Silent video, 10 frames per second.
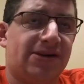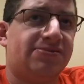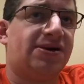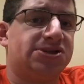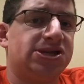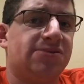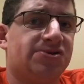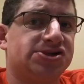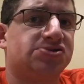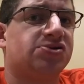1st and
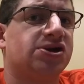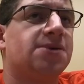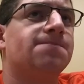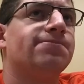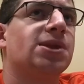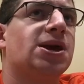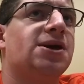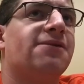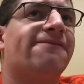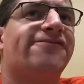10 for New England.
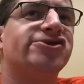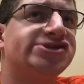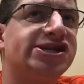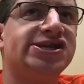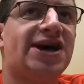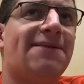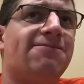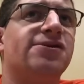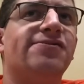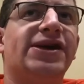And
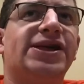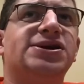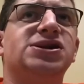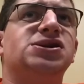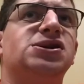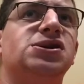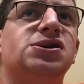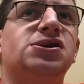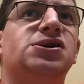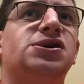they hand it off to
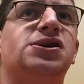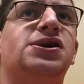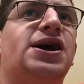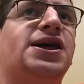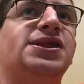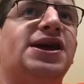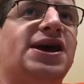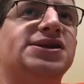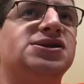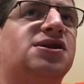Sony Michel.
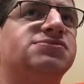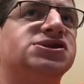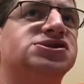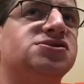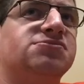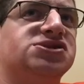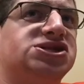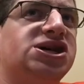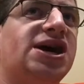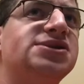Or no,
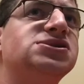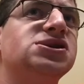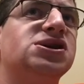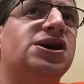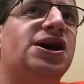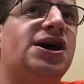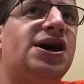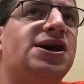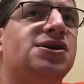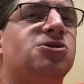I don't think that's
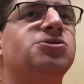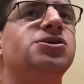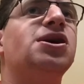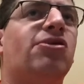Sony Michel.